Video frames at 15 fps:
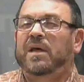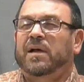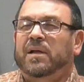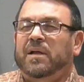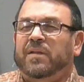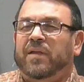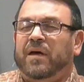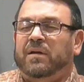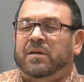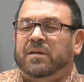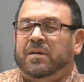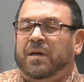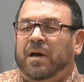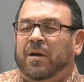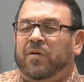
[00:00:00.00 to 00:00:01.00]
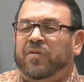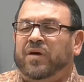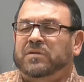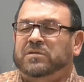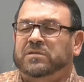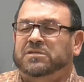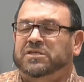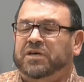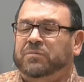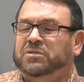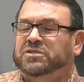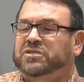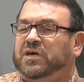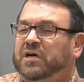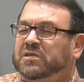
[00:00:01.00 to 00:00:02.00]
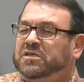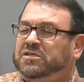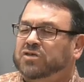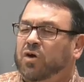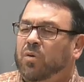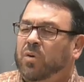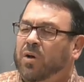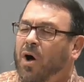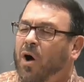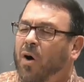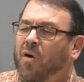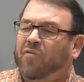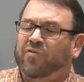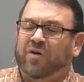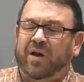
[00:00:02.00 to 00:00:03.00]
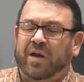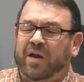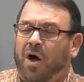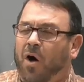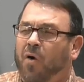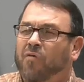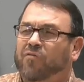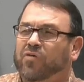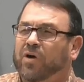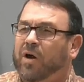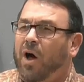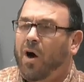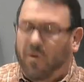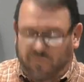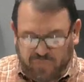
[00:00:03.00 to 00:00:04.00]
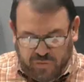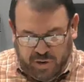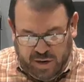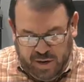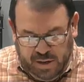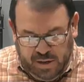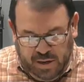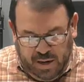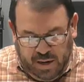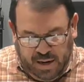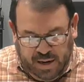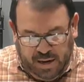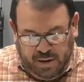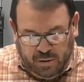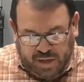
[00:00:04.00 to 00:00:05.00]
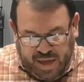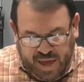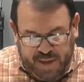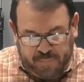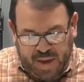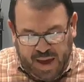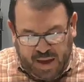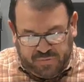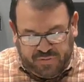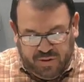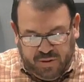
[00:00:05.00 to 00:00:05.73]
that you know that she was just going over and, and over and over it, uh, came out the,